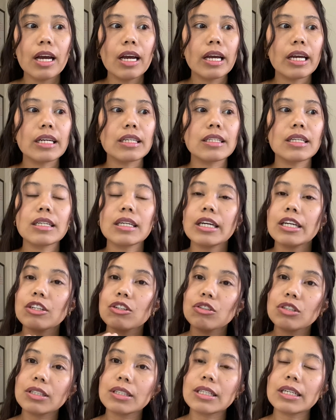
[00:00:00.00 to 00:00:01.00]
Is the
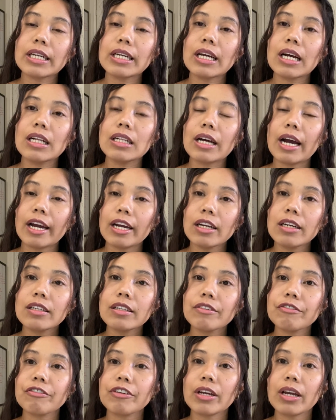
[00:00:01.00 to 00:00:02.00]
industrial
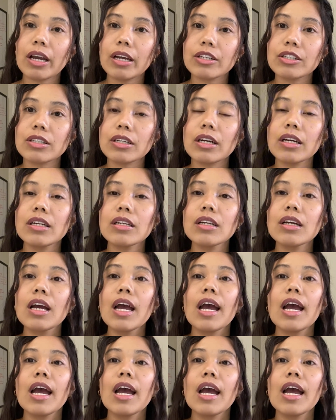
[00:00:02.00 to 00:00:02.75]
identification,